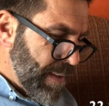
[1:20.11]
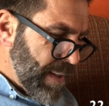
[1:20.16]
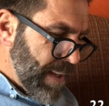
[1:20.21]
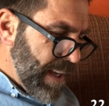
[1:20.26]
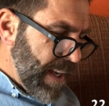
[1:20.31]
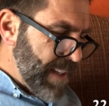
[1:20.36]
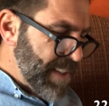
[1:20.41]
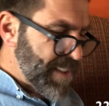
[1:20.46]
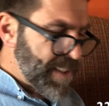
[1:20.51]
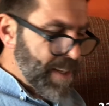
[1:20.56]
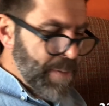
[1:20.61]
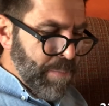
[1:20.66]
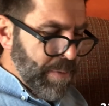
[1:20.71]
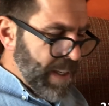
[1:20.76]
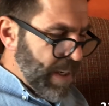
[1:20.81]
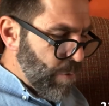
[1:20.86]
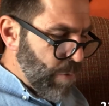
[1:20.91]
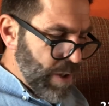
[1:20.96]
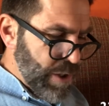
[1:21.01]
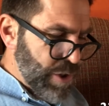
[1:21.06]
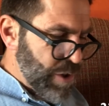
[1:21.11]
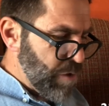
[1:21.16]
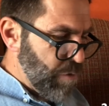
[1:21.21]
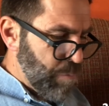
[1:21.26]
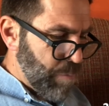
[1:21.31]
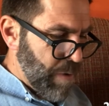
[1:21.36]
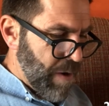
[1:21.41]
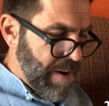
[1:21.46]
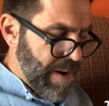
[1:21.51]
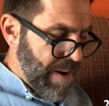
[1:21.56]
It's simply a question of
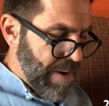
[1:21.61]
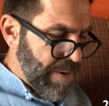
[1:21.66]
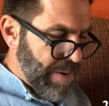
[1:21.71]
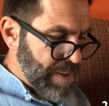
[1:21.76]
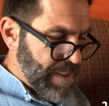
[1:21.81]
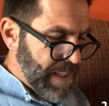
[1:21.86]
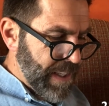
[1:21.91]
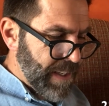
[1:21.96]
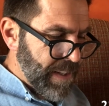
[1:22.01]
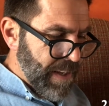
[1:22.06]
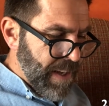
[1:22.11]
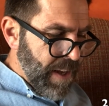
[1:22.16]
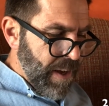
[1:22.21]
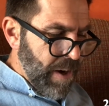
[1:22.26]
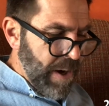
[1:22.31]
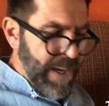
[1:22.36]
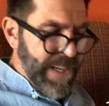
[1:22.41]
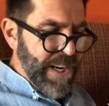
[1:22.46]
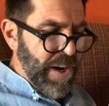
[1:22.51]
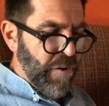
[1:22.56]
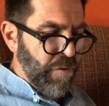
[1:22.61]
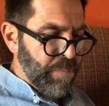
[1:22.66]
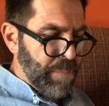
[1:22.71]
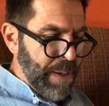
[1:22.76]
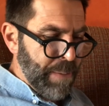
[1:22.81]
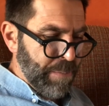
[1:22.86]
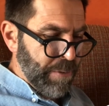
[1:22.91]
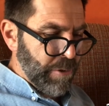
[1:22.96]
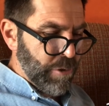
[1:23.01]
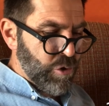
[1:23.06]
priority. I know of
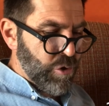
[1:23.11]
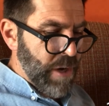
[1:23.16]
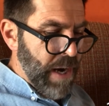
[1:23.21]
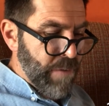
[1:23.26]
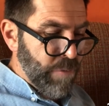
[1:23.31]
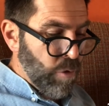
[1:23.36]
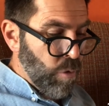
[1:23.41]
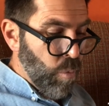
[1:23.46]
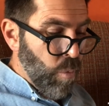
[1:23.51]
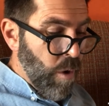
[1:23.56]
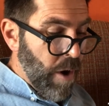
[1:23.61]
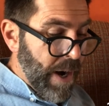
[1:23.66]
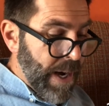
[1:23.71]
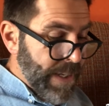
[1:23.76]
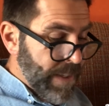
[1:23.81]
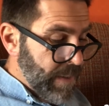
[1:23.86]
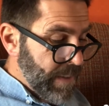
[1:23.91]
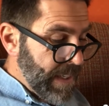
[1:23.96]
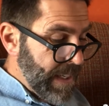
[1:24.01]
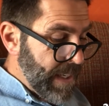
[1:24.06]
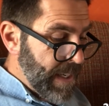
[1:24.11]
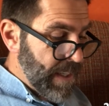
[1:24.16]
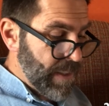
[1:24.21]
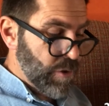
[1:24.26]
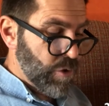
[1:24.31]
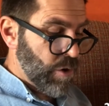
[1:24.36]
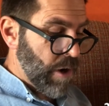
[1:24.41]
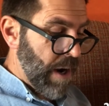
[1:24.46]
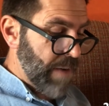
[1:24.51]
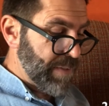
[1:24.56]
people who travel widely and
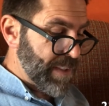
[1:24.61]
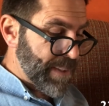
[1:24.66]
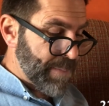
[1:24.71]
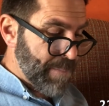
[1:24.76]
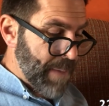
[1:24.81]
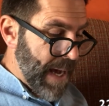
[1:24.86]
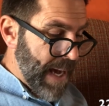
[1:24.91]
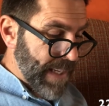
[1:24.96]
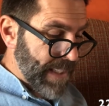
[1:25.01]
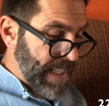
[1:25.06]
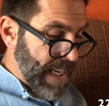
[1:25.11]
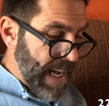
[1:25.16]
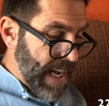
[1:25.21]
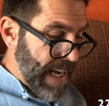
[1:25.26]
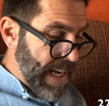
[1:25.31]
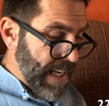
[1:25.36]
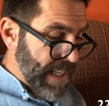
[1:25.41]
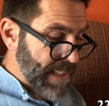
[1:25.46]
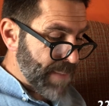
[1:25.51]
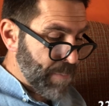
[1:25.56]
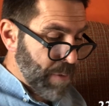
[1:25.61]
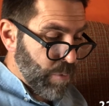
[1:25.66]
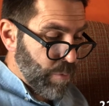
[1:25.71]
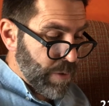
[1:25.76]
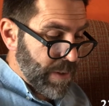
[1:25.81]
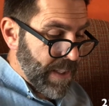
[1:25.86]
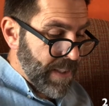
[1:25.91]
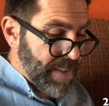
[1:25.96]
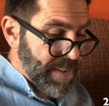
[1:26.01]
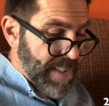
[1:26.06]
drive smart cars but would
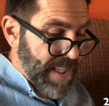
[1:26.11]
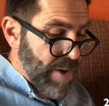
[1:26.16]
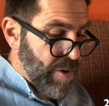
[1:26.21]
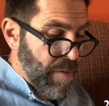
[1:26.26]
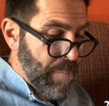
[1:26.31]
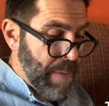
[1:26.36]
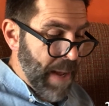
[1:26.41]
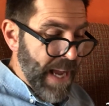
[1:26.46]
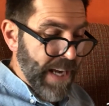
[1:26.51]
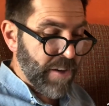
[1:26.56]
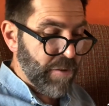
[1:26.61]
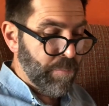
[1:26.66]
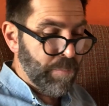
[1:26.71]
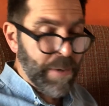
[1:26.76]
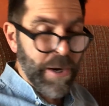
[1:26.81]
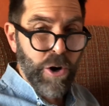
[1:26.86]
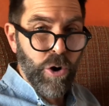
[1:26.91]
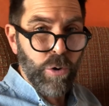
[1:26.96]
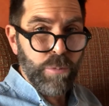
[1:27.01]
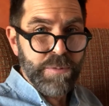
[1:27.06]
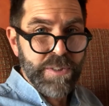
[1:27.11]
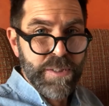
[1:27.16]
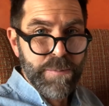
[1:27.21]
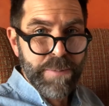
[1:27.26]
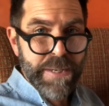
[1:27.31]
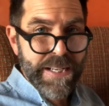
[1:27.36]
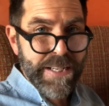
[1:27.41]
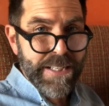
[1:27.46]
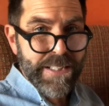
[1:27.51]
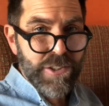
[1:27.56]
consider a bag of bulbs to be
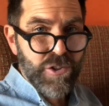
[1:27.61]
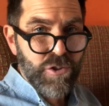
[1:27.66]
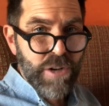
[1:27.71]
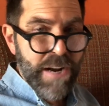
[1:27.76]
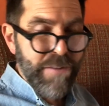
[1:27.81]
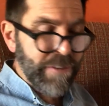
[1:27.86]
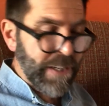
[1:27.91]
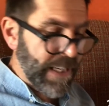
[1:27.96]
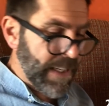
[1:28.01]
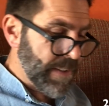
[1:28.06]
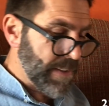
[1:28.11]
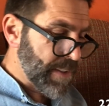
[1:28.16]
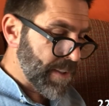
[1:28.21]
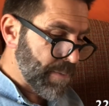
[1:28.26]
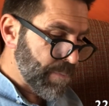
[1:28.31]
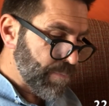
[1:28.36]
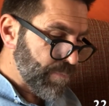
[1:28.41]
an extravagance.